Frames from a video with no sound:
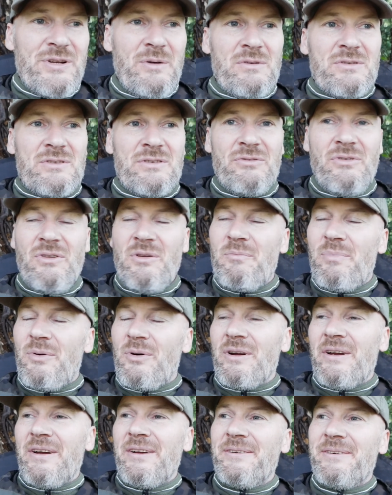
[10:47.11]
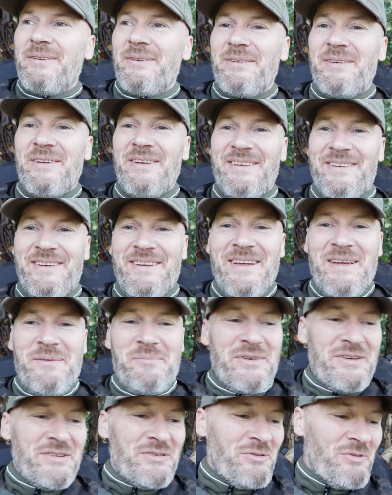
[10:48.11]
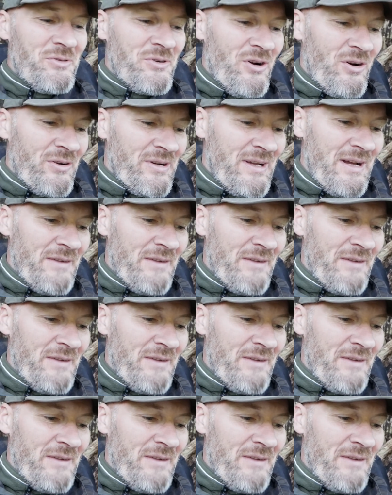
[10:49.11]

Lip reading: I want another bugger. But it's all gone.